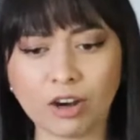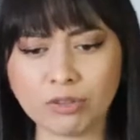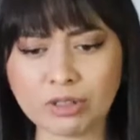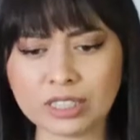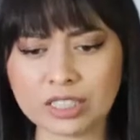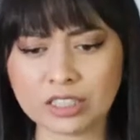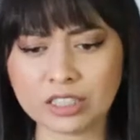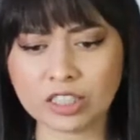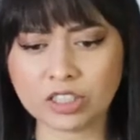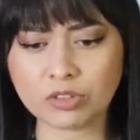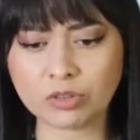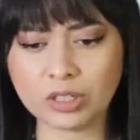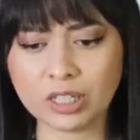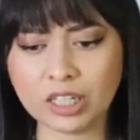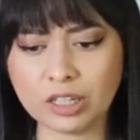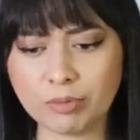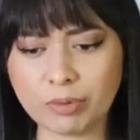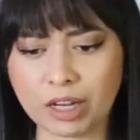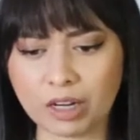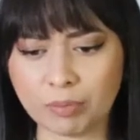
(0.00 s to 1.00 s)
I was in a
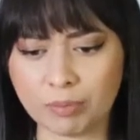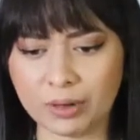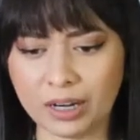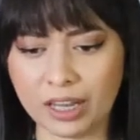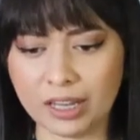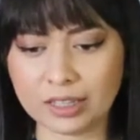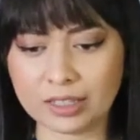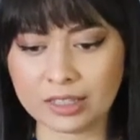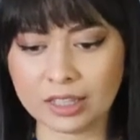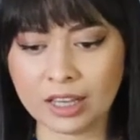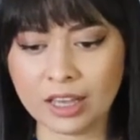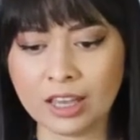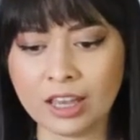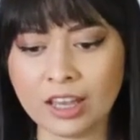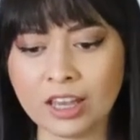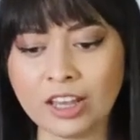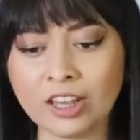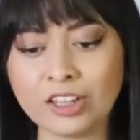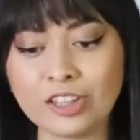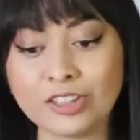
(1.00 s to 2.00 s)
really bad place.
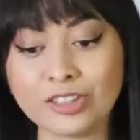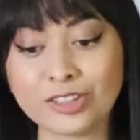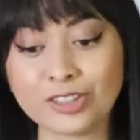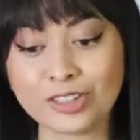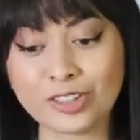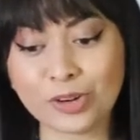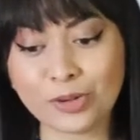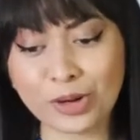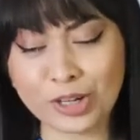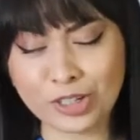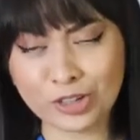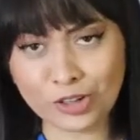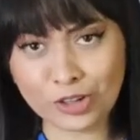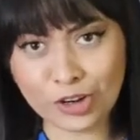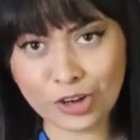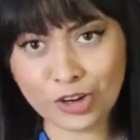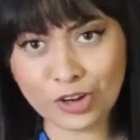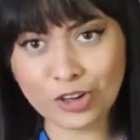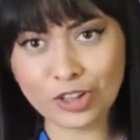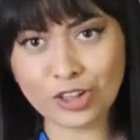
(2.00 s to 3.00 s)
So when you
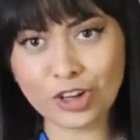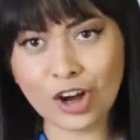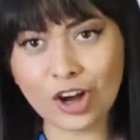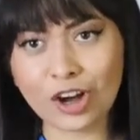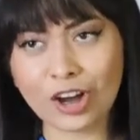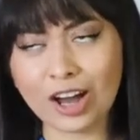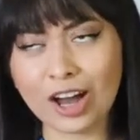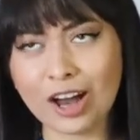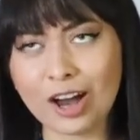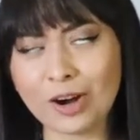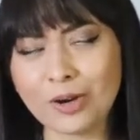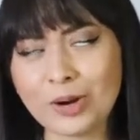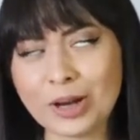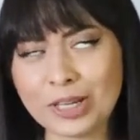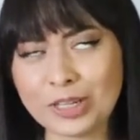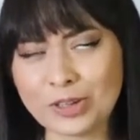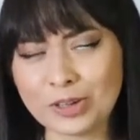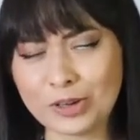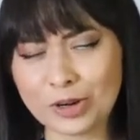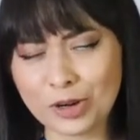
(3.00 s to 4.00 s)
go to
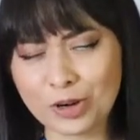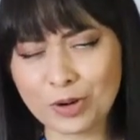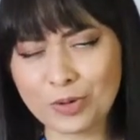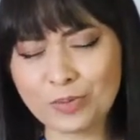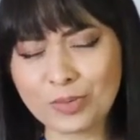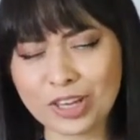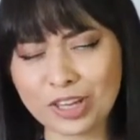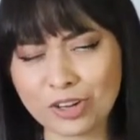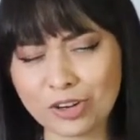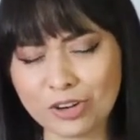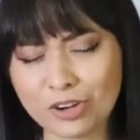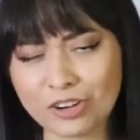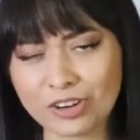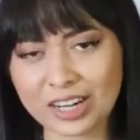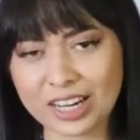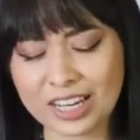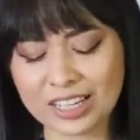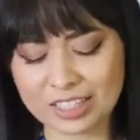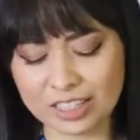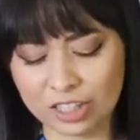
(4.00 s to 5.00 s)

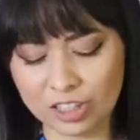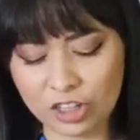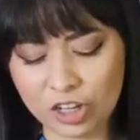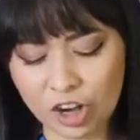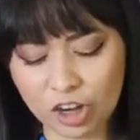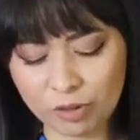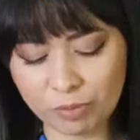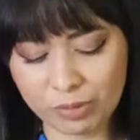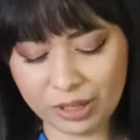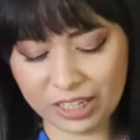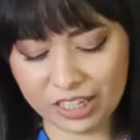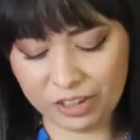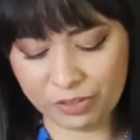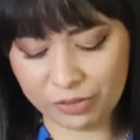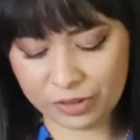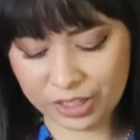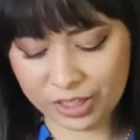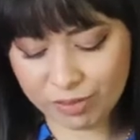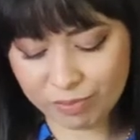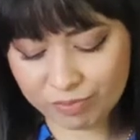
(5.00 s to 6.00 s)
Medjugorje as a
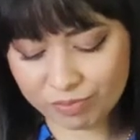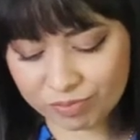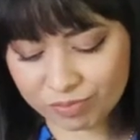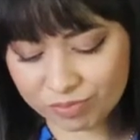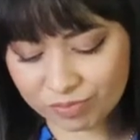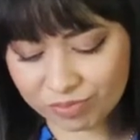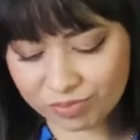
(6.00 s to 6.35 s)
non-believer,